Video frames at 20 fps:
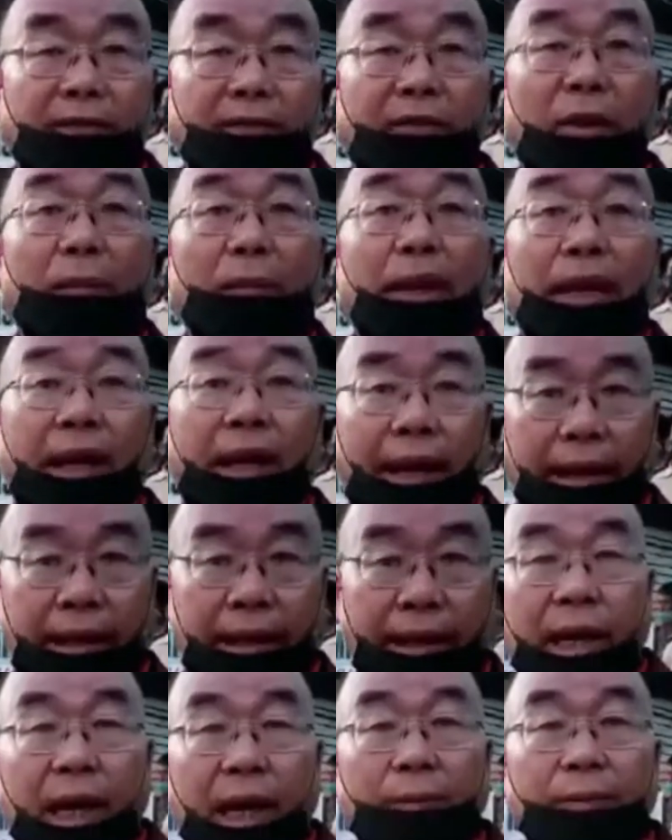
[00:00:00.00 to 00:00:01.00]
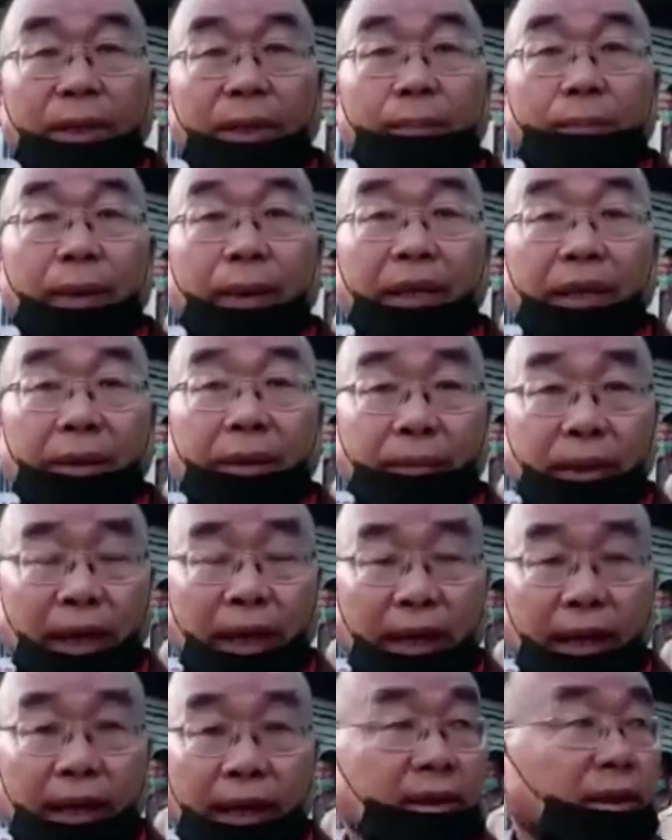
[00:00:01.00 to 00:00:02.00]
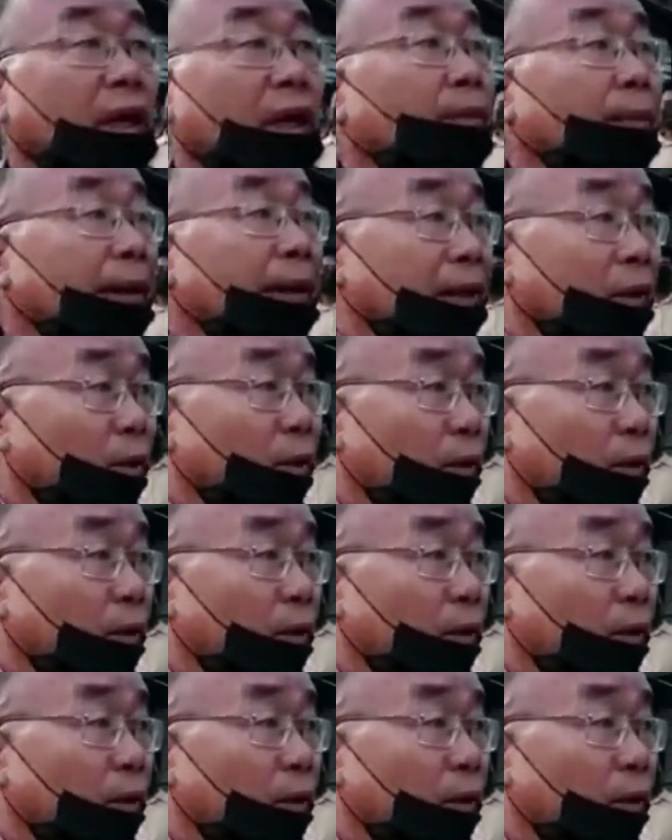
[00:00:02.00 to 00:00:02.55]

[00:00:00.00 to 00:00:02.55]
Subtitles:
Development Lai, Habi Pandamda, Celebrate